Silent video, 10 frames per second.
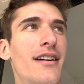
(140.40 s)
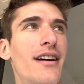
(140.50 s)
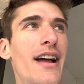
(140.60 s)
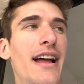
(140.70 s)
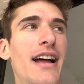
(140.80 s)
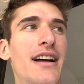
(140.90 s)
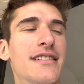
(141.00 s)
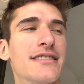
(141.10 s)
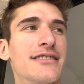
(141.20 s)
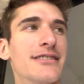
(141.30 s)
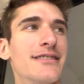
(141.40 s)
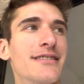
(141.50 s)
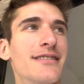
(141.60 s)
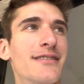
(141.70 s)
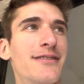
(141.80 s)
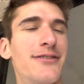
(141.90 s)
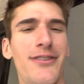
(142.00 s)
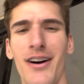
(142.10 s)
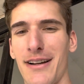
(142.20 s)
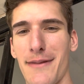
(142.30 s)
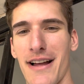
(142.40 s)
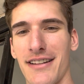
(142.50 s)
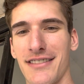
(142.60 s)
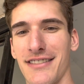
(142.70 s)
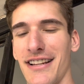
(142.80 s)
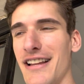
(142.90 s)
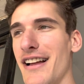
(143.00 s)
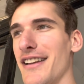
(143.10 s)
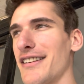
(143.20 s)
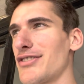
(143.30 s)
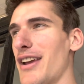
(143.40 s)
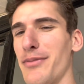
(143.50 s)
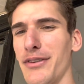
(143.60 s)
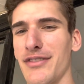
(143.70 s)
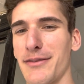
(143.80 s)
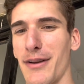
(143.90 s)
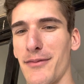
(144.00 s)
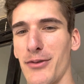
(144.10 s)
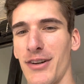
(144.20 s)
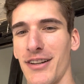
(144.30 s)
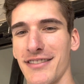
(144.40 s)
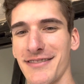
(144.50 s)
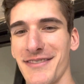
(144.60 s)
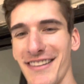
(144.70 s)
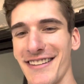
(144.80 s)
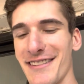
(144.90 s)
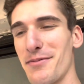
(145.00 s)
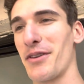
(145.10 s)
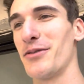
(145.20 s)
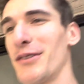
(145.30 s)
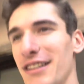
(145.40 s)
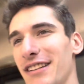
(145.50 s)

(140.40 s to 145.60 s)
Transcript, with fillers: And fuck, man, I just can't believe it's becoming real. It's pretty cool.